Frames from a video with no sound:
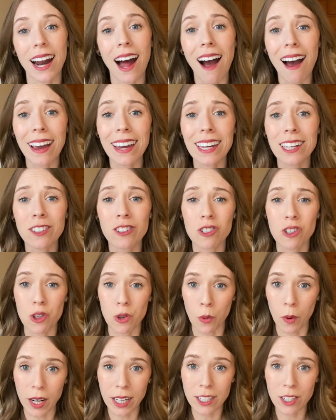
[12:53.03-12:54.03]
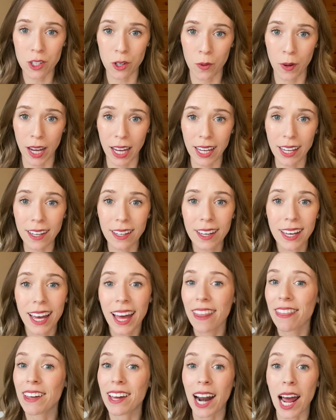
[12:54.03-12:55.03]
I enjoy doing,
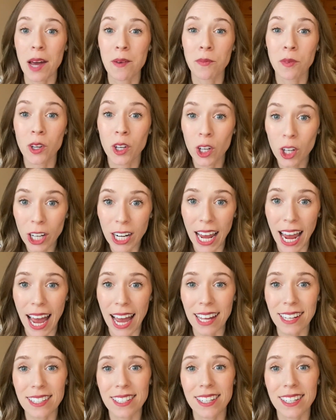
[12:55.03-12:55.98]
that I'm good at,